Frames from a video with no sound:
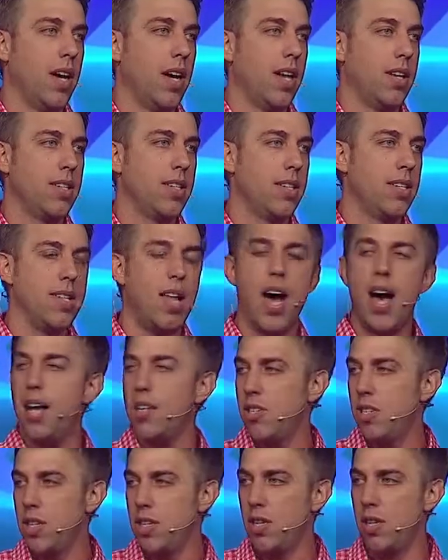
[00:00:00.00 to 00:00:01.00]
This is
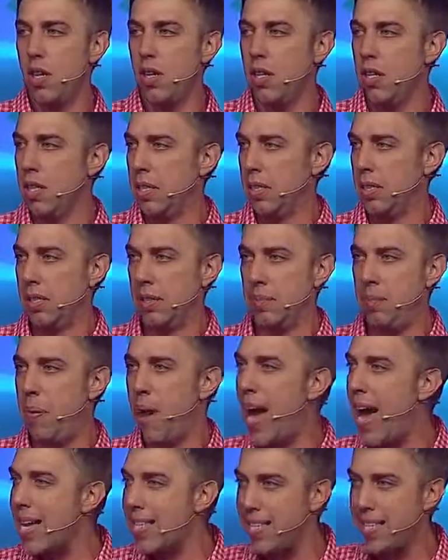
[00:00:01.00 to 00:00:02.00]
not just
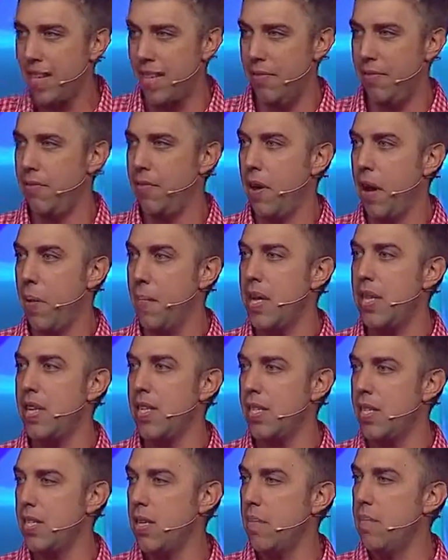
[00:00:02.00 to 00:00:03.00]
passive. I mean,
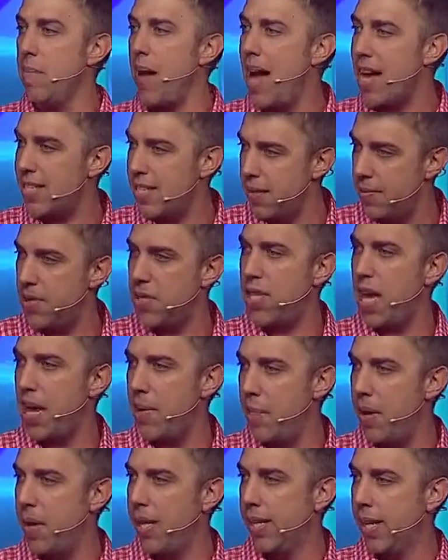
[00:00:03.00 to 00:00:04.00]
this is a massive
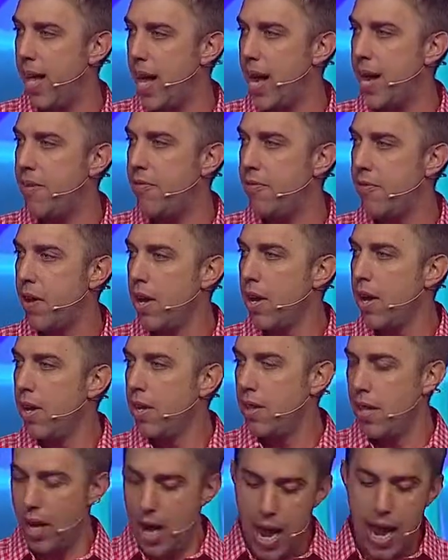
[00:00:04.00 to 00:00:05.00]
statement in life
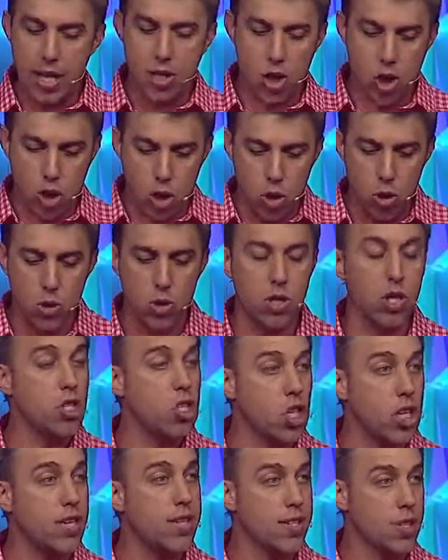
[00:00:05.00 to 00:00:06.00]
that I choose the
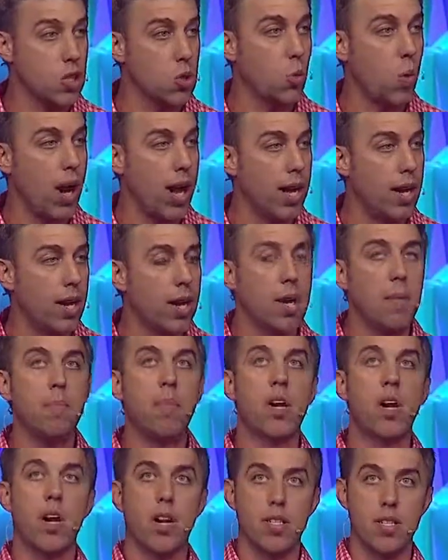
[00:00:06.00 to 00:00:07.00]
Jesus way
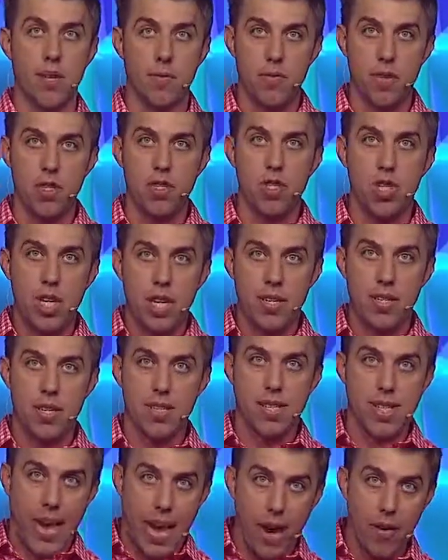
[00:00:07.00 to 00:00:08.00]
because of the
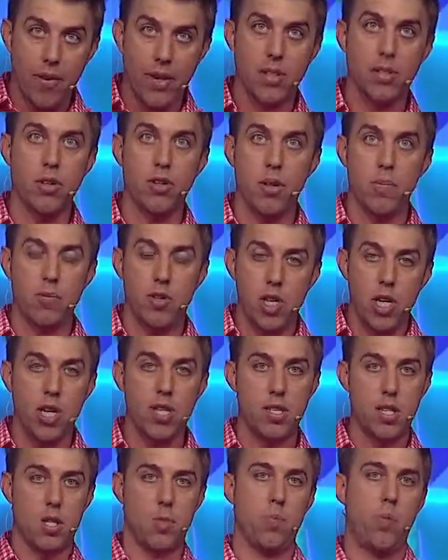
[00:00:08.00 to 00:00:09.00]
Jesus character, the
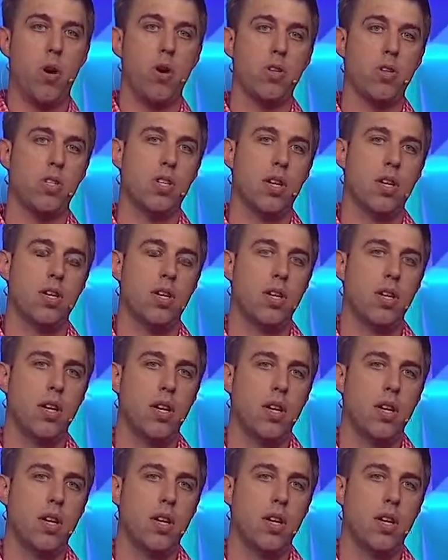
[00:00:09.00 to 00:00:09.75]
Jesus person.